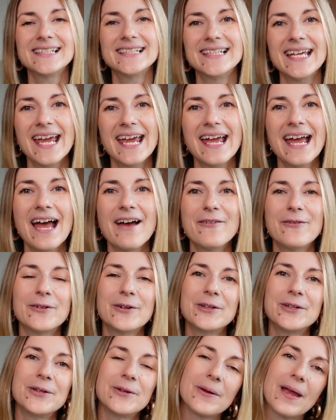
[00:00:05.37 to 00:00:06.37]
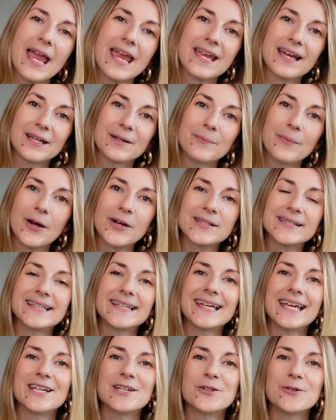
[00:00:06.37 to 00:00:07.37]
Today I have for you a
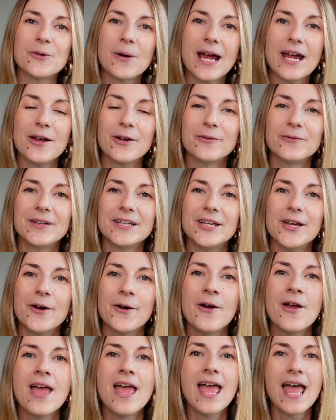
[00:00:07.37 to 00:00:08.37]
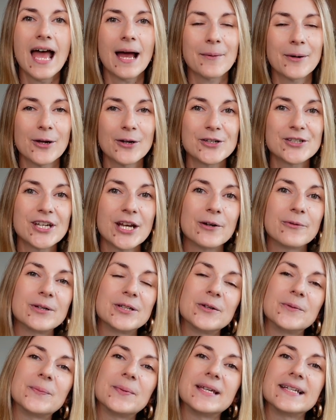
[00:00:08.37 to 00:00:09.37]
unboxing and try on video. I'm gonna share
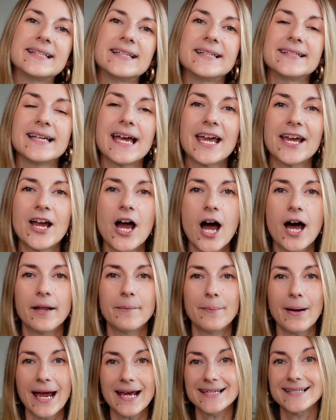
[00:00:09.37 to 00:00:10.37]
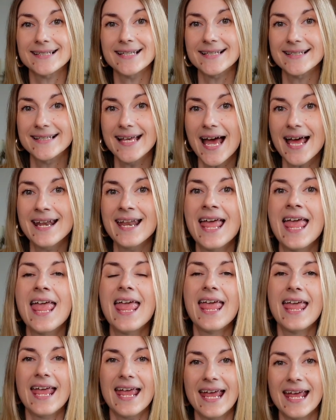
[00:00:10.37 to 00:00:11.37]
with you pieces I got by Sezane
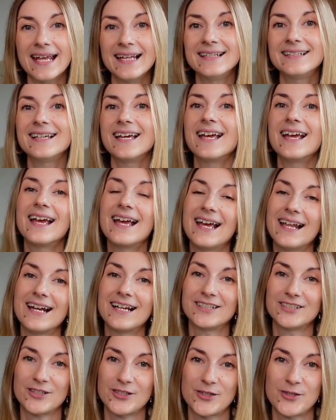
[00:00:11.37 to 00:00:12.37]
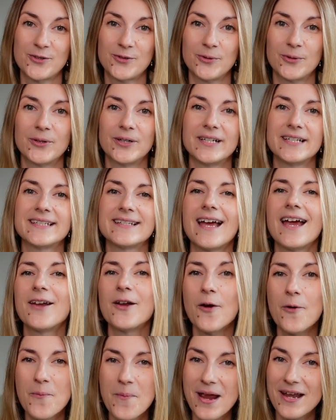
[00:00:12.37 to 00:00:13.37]
and other stories. I
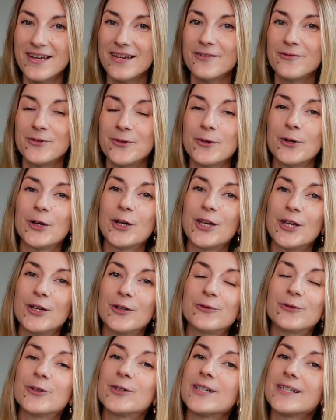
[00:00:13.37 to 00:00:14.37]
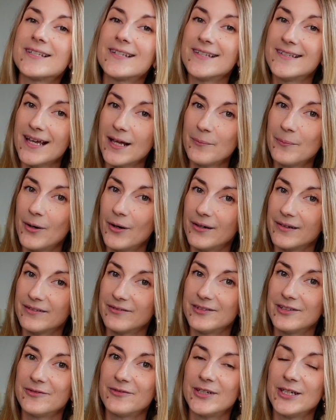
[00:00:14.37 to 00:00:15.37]
know many of you are here for the Sezane part
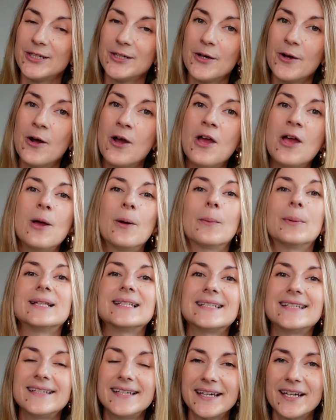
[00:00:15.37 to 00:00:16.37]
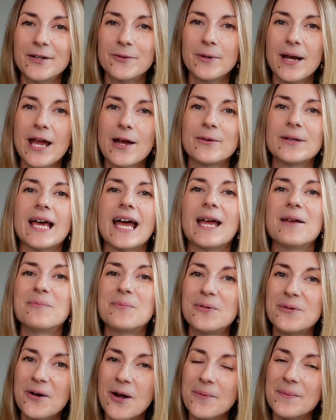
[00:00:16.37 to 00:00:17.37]
of the video, but stick around. I
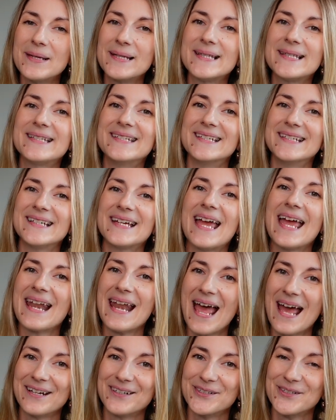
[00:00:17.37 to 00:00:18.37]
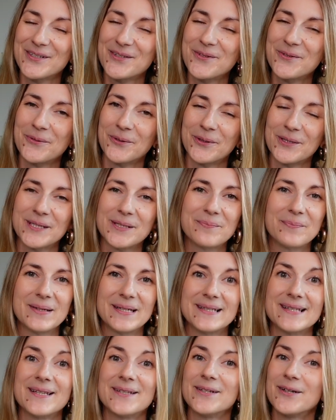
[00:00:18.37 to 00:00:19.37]
promise the and other stories
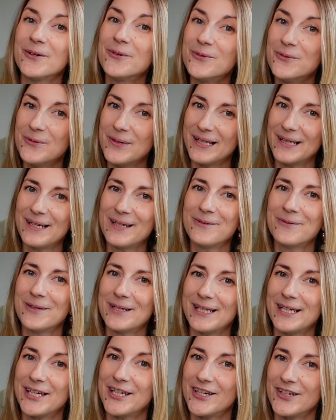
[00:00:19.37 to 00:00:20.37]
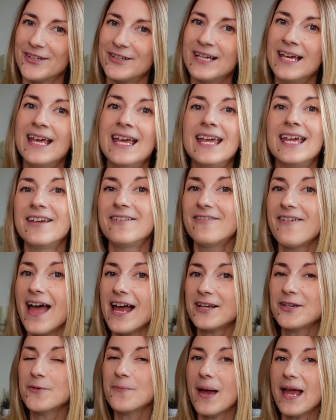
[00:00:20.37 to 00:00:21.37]
pieces are really good. In
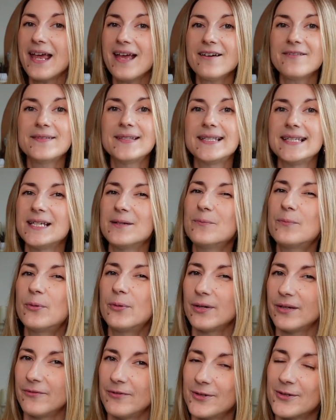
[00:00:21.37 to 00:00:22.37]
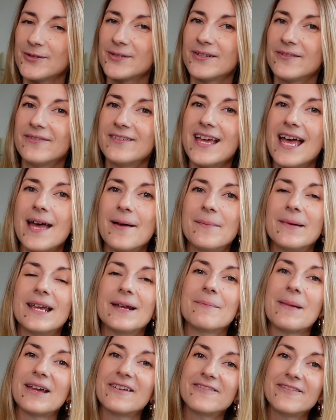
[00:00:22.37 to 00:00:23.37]
fact, you might have seen previews of them
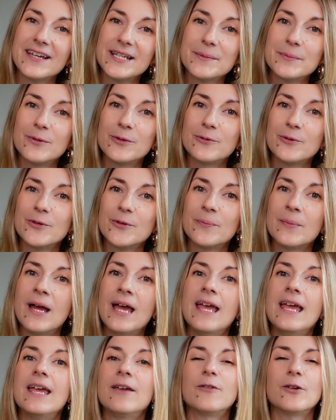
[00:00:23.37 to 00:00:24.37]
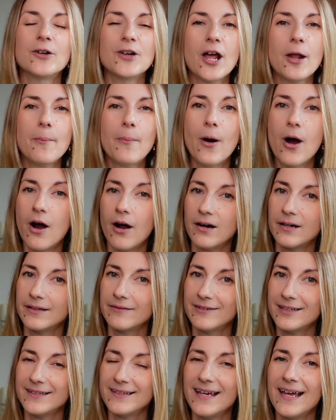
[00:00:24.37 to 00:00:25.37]
in my Facebook group. If you're not part
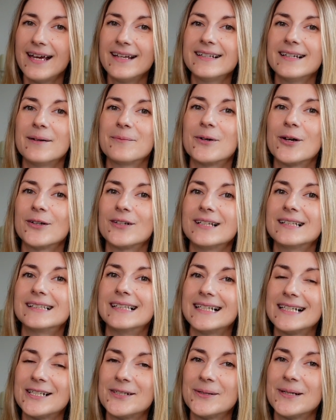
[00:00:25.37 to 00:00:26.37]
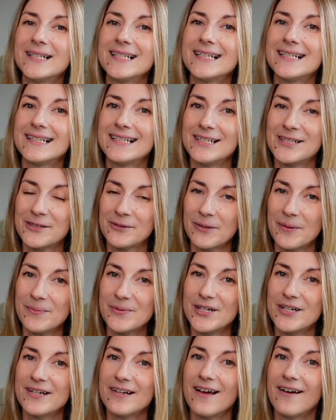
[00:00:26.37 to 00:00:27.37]
of it yet, I'm gonna link to it in the
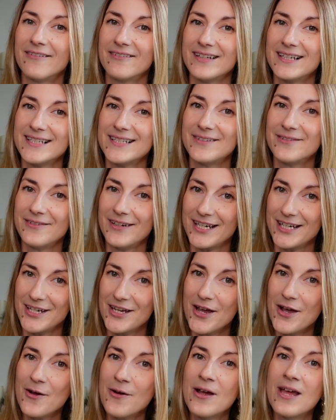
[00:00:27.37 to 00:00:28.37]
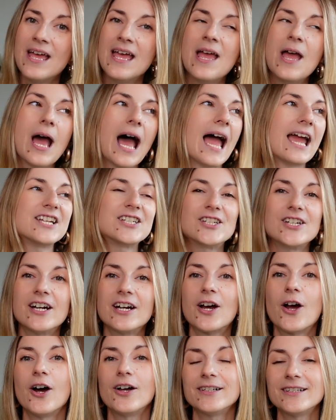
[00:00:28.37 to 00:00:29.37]
description of this video. I
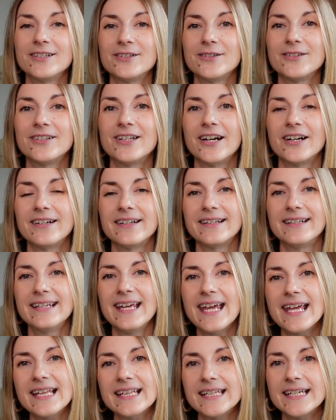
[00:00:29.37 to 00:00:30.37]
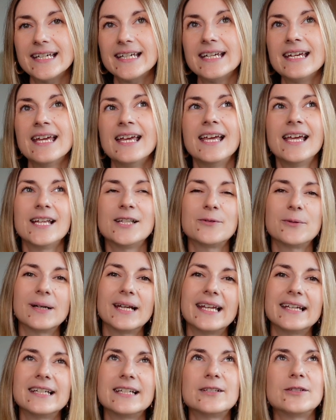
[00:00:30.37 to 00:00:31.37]
share content on there daily. It's
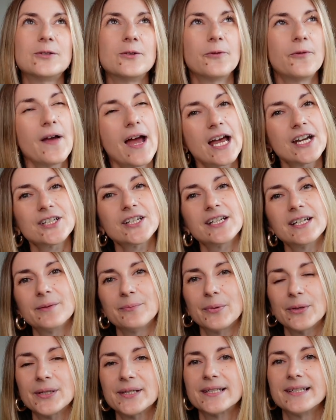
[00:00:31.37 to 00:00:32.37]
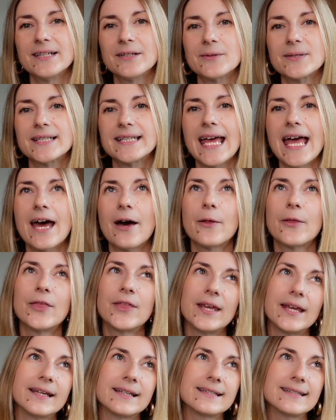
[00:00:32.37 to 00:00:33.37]
related to fashion and personal style,
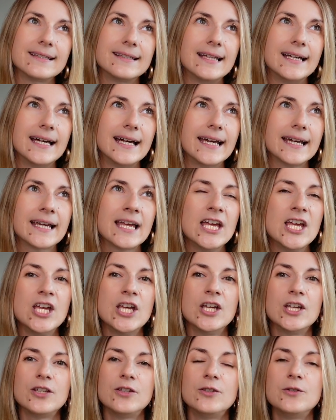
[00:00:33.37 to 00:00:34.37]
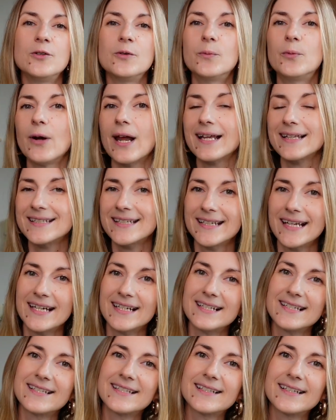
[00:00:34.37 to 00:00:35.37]
things like new brands that I
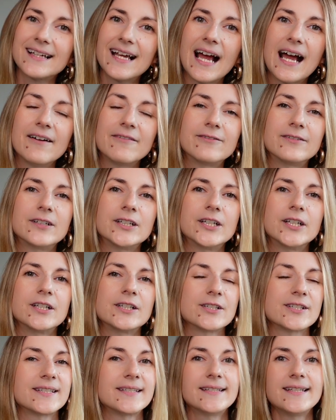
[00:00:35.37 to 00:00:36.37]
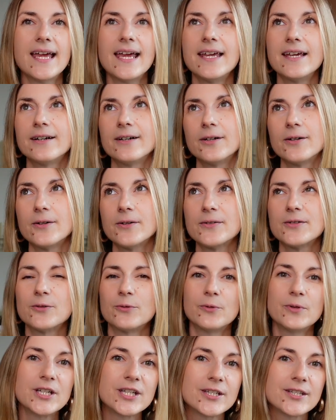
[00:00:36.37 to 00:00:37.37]
discover, sales,
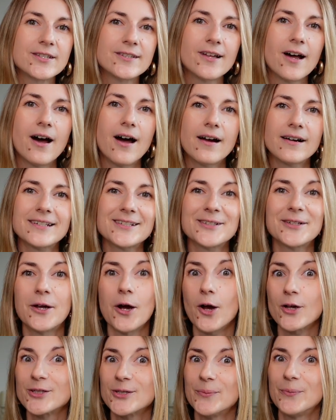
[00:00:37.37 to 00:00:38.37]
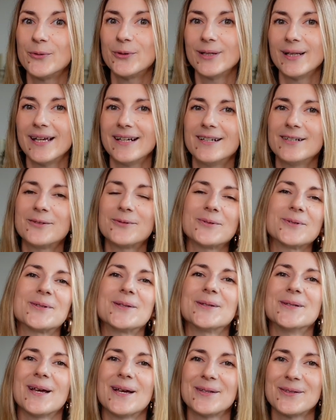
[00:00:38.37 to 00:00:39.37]
restocks, gossip related to
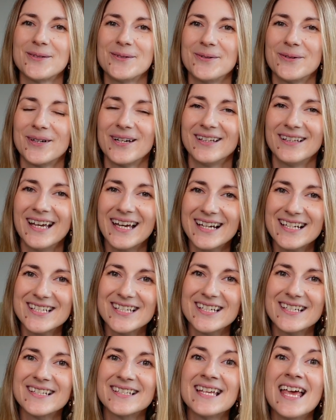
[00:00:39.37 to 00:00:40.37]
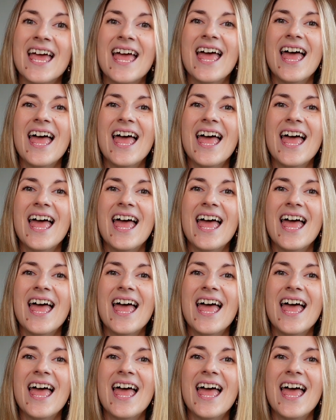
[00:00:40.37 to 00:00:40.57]
Sezane's new collections.